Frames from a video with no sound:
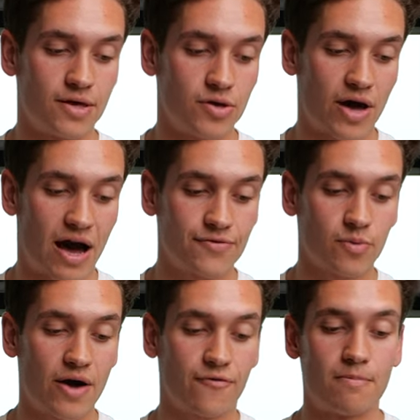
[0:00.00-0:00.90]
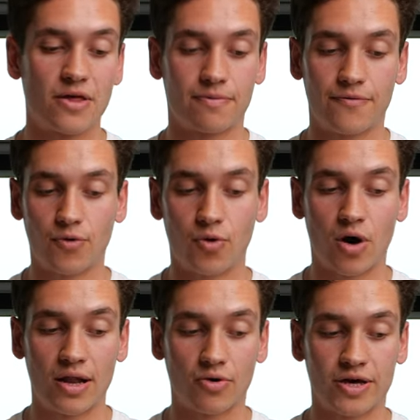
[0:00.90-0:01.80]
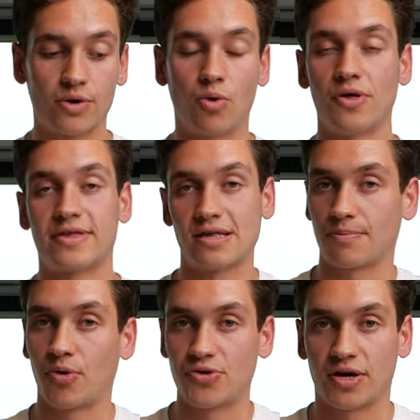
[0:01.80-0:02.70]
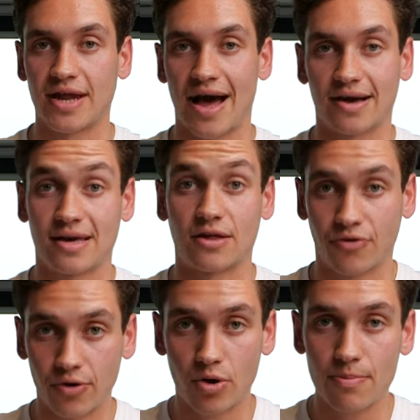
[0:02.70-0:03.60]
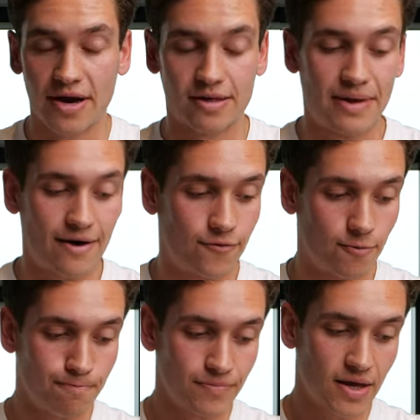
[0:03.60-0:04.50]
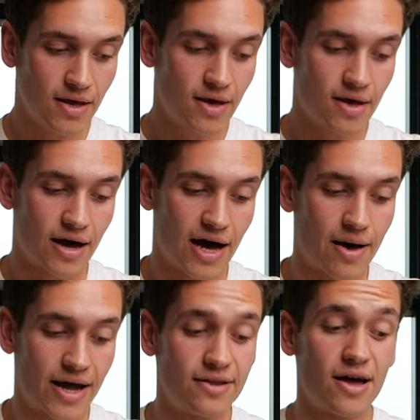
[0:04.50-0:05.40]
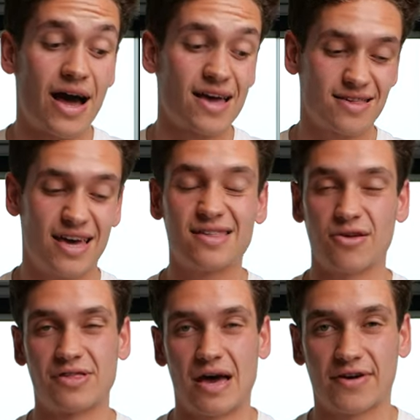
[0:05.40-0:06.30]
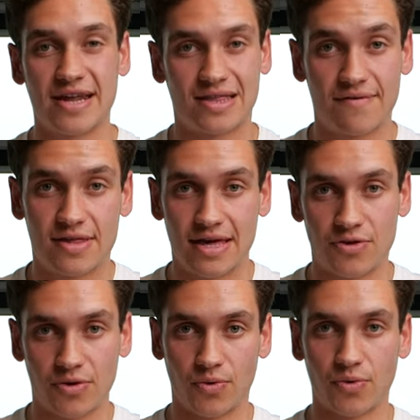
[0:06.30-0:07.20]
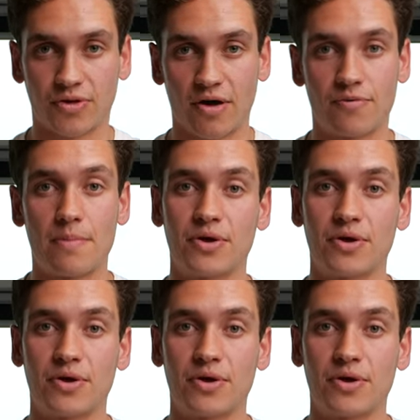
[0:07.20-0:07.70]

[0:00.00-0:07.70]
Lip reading: You have to wear for a month before unlocking all the data points you can access through Whoop as a platform. And it is known to have connectivity issues also from a